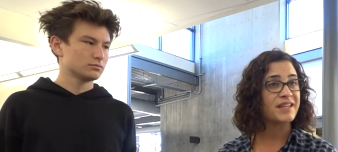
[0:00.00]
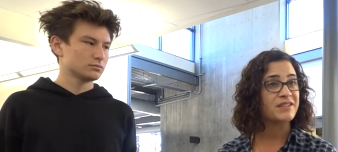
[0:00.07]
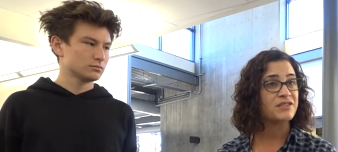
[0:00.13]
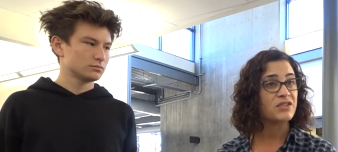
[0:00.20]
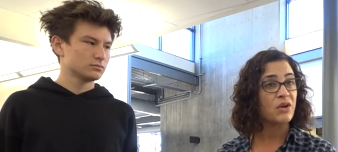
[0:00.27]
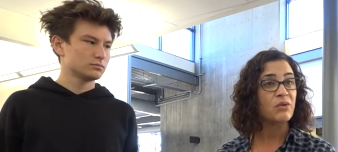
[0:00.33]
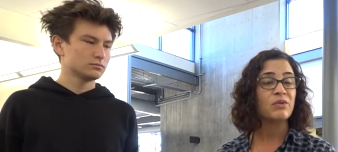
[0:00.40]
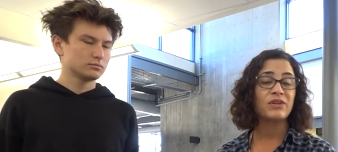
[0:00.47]

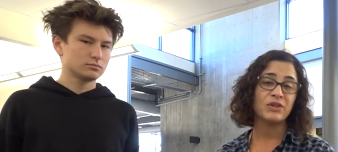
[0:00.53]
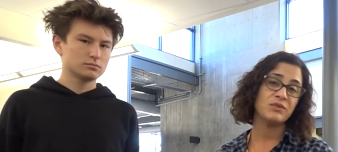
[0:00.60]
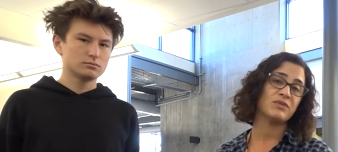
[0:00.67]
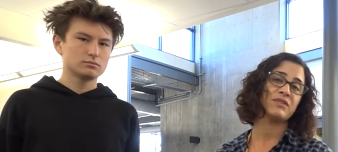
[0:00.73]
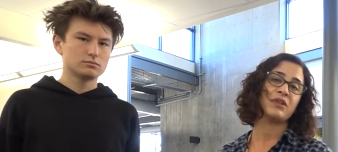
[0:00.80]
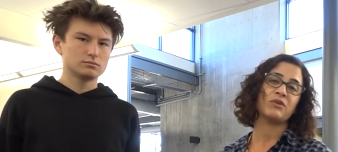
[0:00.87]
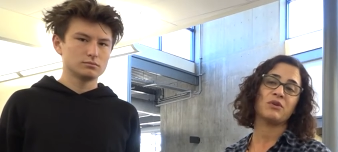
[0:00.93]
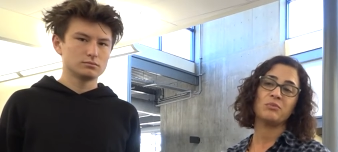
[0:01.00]
Speaker 1: and don't
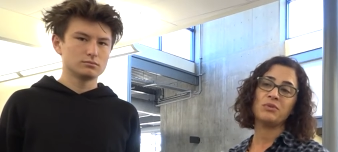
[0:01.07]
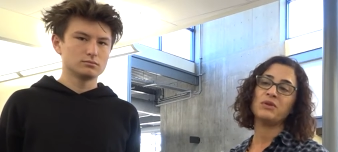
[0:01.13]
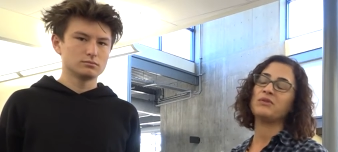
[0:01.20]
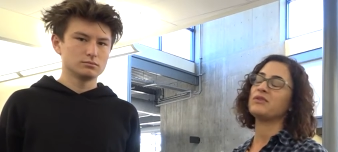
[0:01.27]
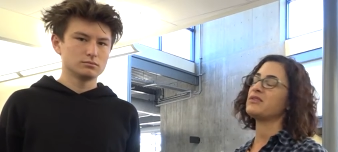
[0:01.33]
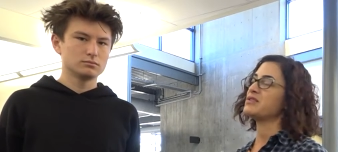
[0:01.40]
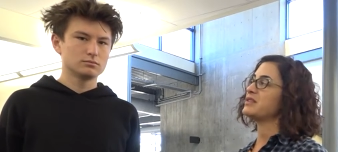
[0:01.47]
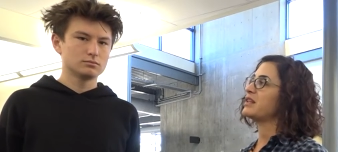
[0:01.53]
use their
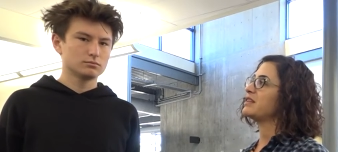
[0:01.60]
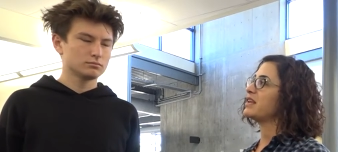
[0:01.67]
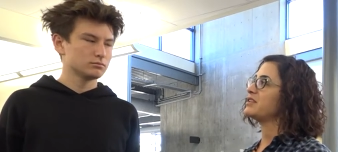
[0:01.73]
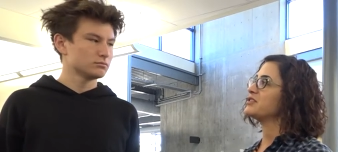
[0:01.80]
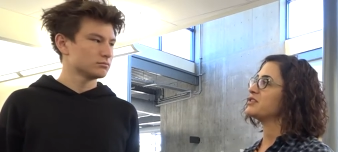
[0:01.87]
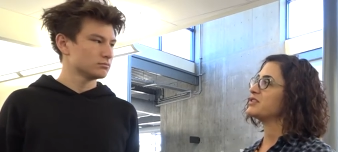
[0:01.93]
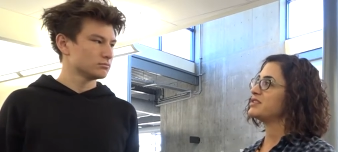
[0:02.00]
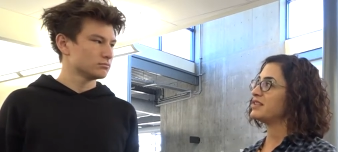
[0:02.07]
computers, that they
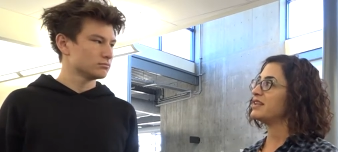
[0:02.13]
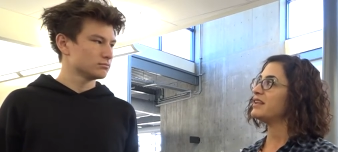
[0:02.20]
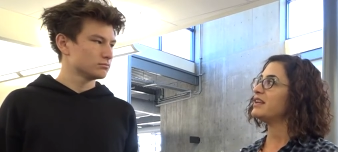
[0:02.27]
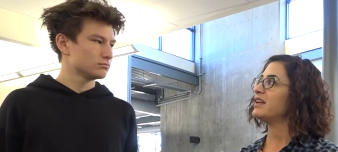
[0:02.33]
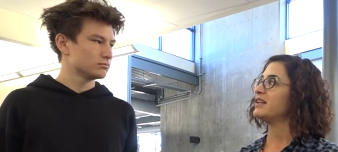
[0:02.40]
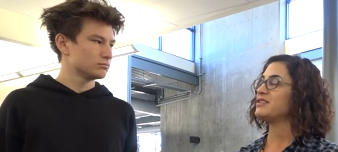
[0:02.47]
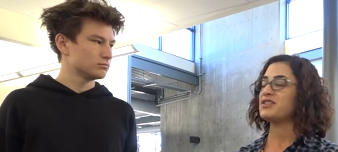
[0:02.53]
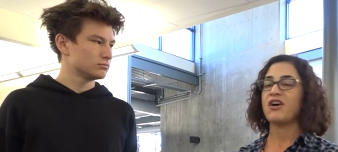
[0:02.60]
just sit
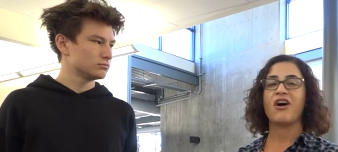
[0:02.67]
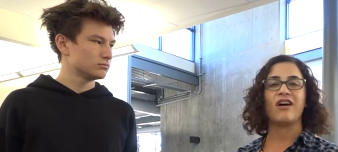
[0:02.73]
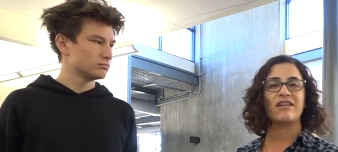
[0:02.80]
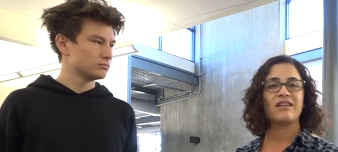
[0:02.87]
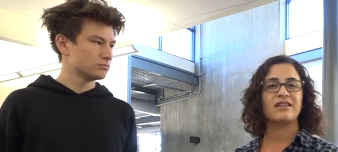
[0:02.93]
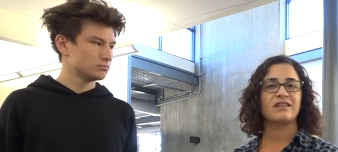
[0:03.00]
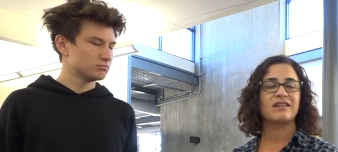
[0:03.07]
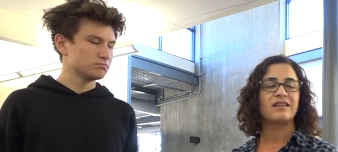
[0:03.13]
and
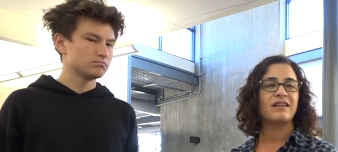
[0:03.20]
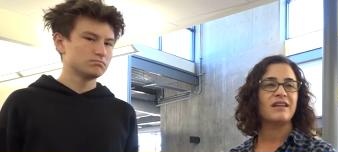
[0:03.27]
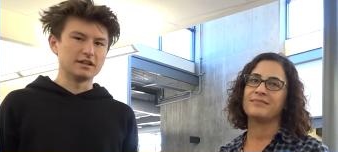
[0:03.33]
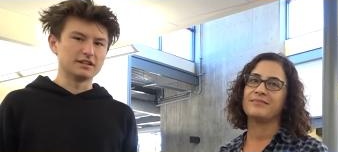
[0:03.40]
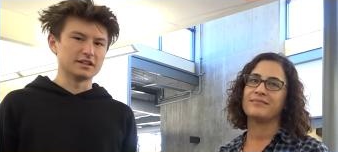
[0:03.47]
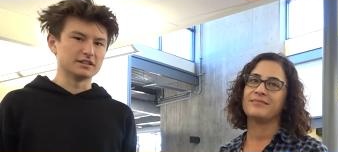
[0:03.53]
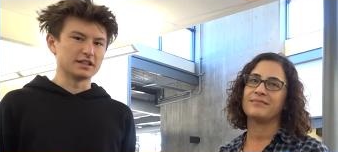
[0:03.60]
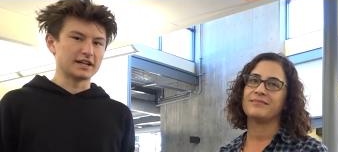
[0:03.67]
talk.
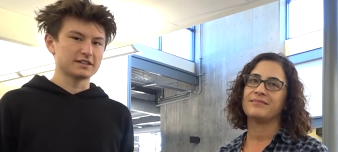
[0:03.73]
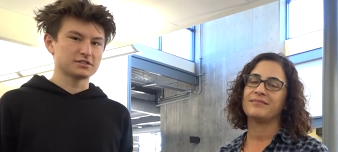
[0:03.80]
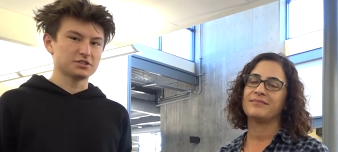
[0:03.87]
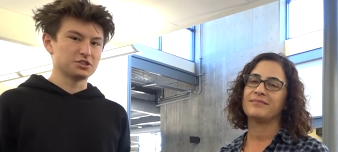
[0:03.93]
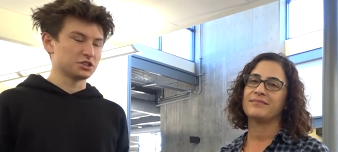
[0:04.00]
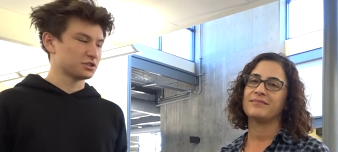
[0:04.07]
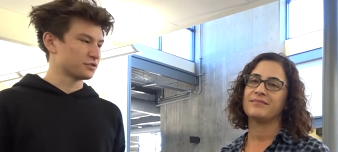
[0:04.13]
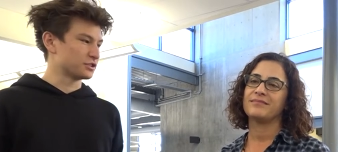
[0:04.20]
Speaker 2: And then
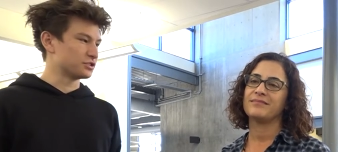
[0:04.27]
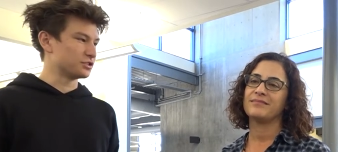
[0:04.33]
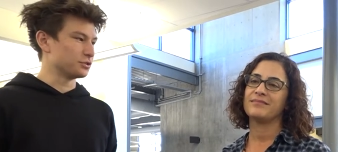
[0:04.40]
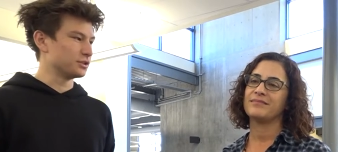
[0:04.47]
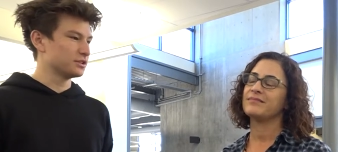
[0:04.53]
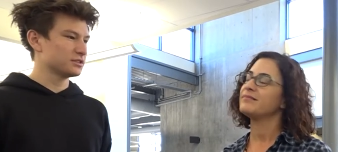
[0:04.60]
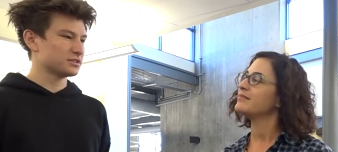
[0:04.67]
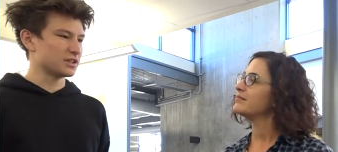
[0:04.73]
lastly, just for
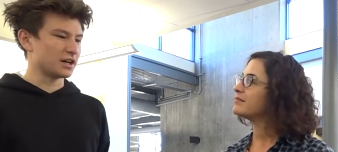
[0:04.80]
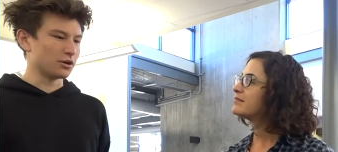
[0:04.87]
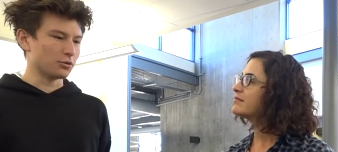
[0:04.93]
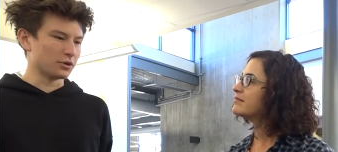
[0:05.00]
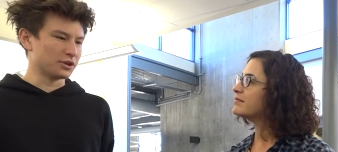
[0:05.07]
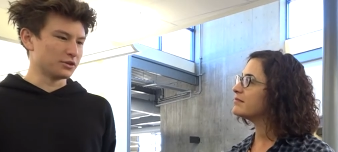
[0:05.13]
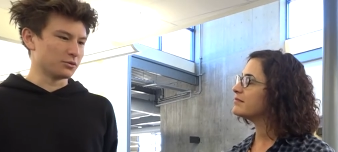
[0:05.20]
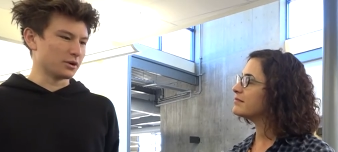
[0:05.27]
students, uh,
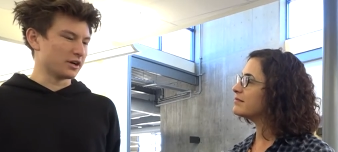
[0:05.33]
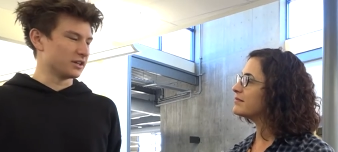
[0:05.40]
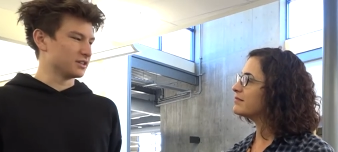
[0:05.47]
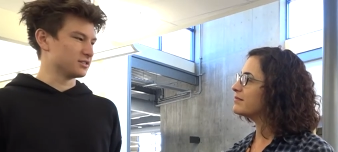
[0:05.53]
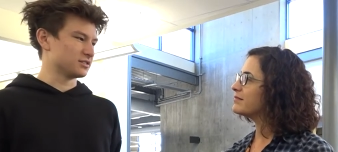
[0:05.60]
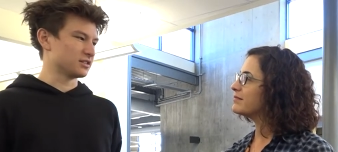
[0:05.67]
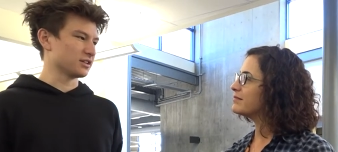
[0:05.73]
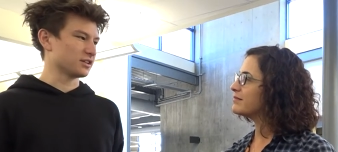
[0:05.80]
when and where
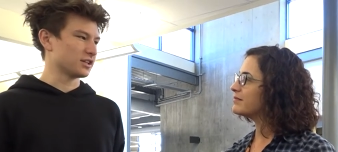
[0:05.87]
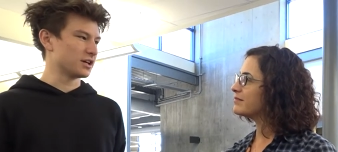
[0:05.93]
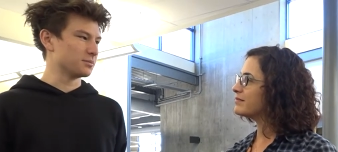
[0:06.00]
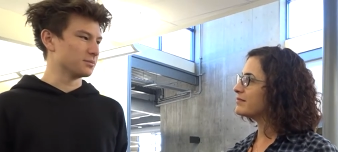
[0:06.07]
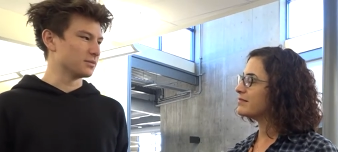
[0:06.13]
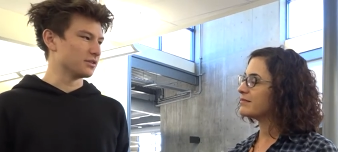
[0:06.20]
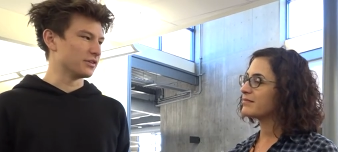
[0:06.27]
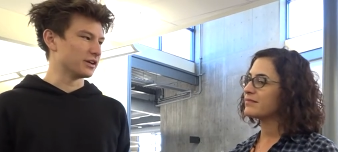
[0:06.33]
is the
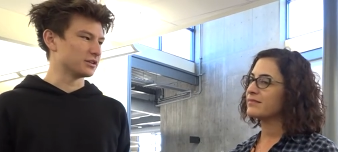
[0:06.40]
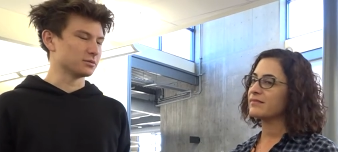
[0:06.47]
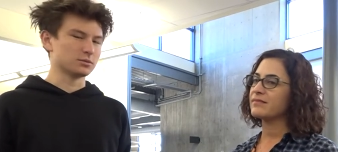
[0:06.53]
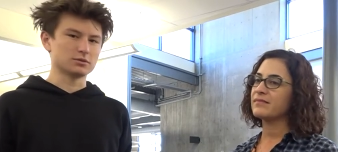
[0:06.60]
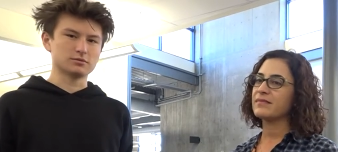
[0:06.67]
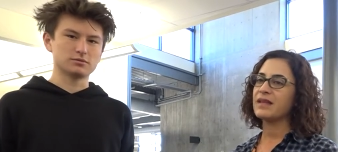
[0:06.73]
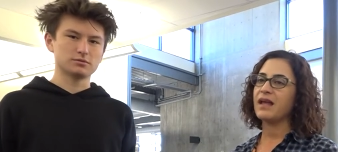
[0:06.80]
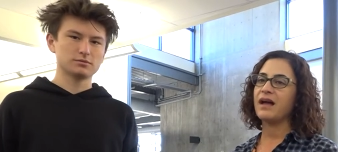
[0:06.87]
club
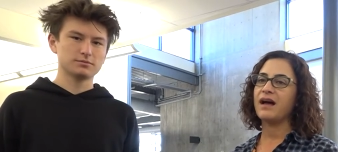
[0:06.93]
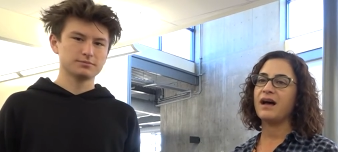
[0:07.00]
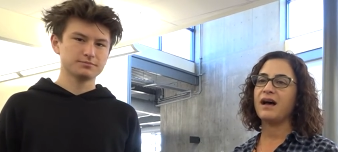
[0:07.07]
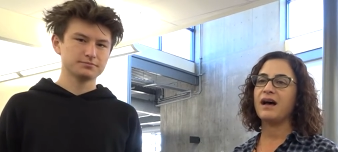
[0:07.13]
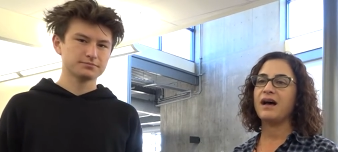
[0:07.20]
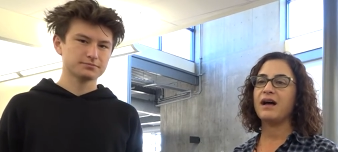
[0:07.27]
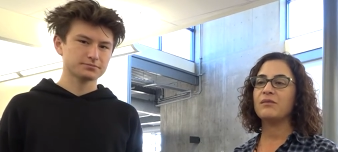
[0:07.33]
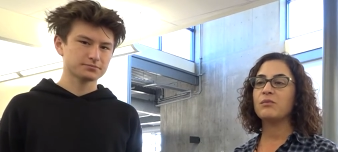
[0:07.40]
available?
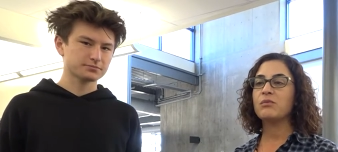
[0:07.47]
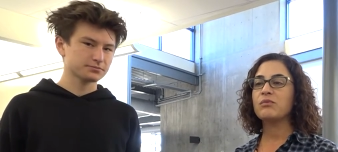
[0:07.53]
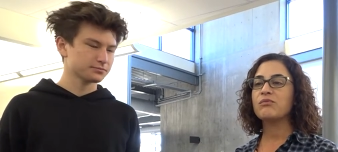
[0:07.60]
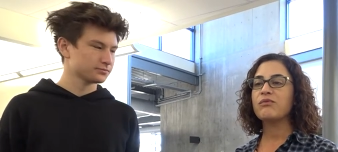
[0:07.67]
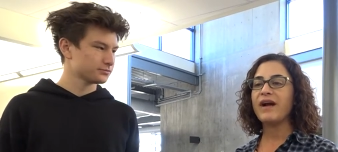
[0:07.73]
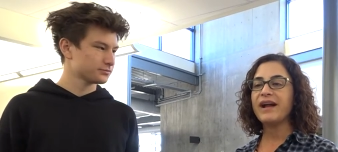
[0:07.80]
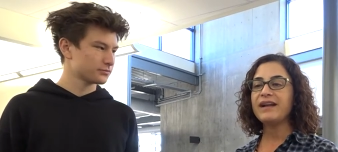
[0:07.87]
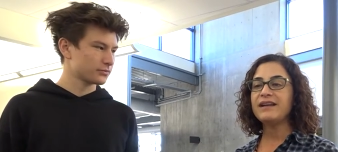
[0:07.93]
Speaker 1: Uh,
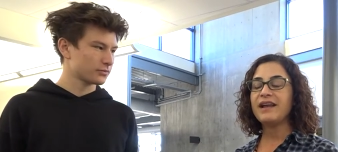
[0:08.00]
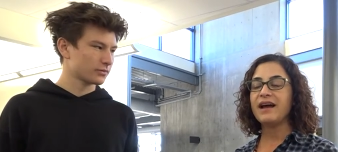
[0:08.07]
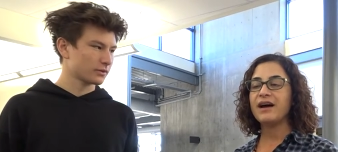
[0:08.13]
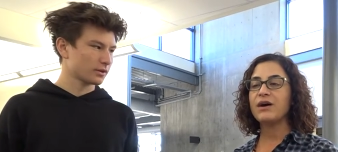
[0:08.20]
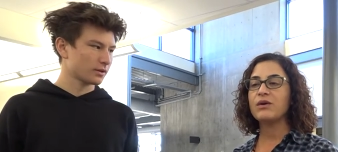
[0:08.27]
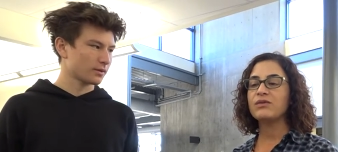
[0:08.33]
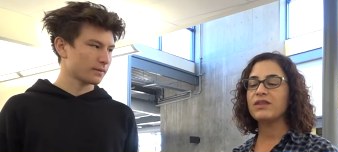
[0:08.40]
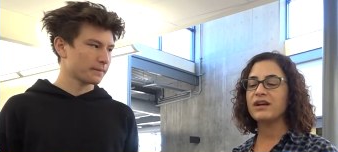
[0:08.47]
right
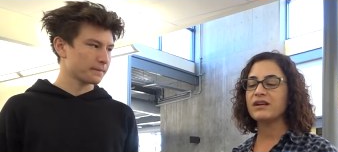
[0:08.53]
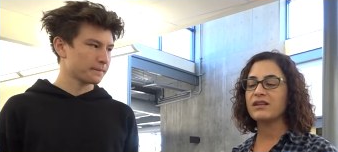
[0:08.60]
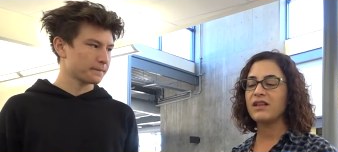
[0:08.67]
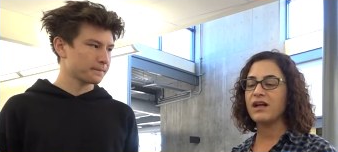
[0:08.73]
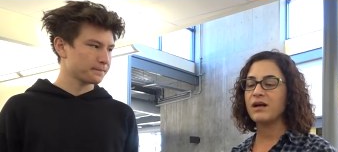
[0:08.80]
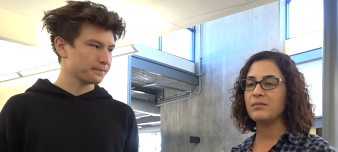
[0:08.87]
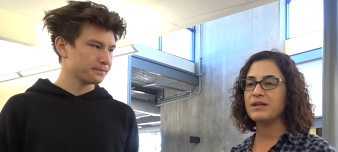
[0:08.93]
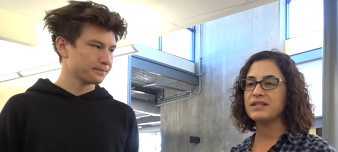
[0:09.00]
now, the
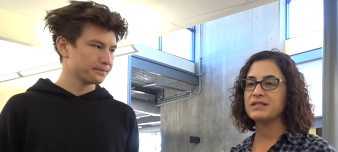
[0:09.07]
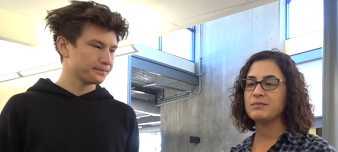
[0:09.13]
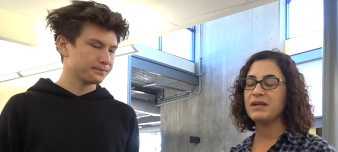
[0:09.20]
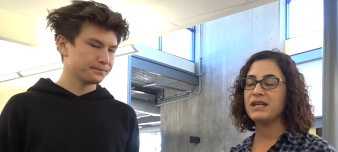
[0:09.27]
club is